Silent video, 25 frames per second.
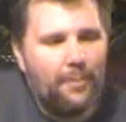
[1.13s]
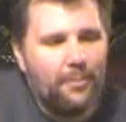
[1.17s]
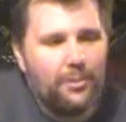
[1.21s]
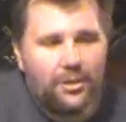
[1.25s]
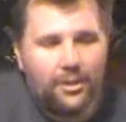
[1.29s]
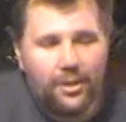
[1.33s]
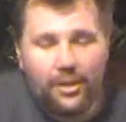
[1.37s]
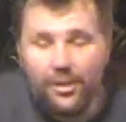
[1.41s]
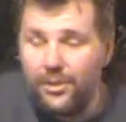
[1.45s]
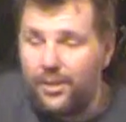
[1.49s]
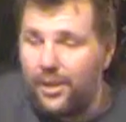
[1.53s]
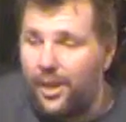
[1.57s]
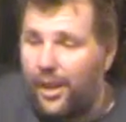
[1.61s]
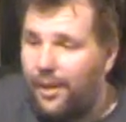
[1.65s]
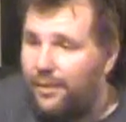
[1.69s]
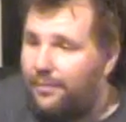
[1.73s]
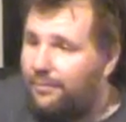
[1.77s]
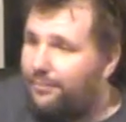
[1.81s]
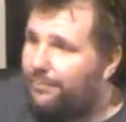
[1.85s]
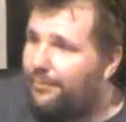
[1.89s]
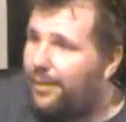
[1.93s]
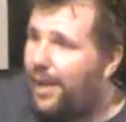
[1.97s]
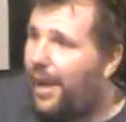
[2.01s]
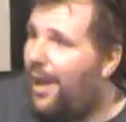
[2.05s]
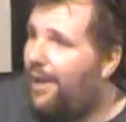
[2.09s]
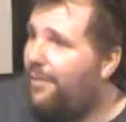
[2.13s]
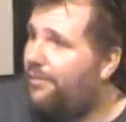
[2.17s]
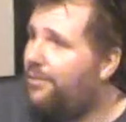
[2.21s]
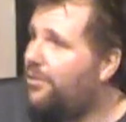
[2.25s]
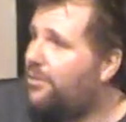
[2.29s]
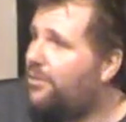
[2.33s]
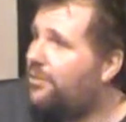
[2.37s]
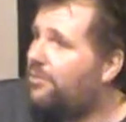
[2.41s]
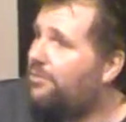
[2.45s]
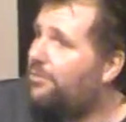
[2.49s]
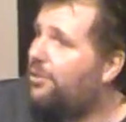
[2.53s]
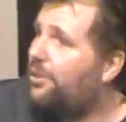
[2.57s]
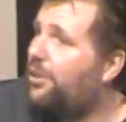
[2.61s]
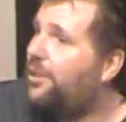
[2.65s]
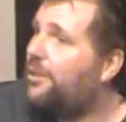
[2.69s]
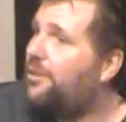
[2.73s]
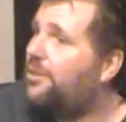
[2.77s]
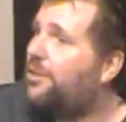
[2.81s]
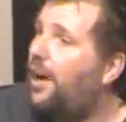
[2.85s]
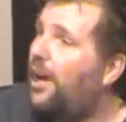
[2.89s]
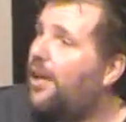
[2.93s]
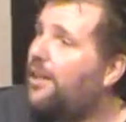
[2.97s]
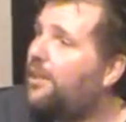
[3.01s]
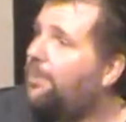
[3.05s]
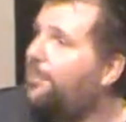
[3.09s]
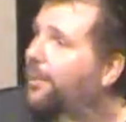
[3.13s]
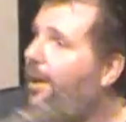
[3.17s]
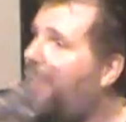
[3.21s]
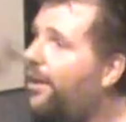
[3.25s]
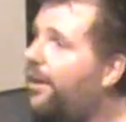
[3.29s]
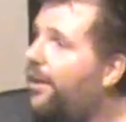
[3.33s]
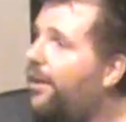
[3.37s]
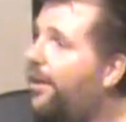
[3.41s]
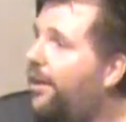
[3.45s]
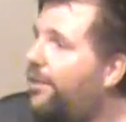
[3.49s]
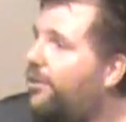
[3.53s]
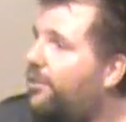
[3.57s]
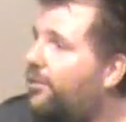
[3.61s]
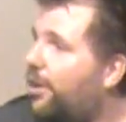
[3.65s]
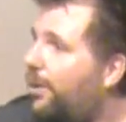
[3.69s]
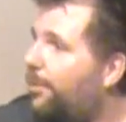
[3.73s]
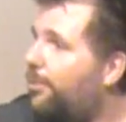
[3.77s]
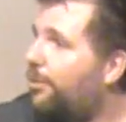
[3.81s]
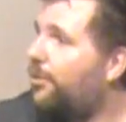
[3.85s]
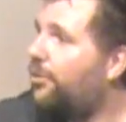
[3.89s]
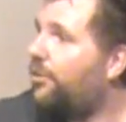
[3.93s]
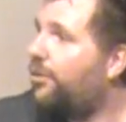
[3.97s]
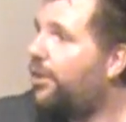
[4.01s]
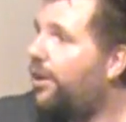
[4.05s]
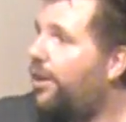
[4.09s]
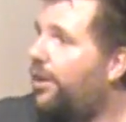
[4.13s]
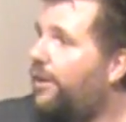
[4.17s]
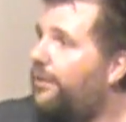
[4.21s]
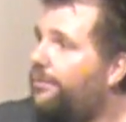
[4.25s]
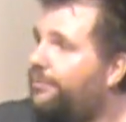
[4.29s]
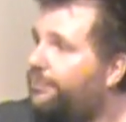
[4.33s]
just gonna say it. I haven't really talked about it yet, so I'm just gonna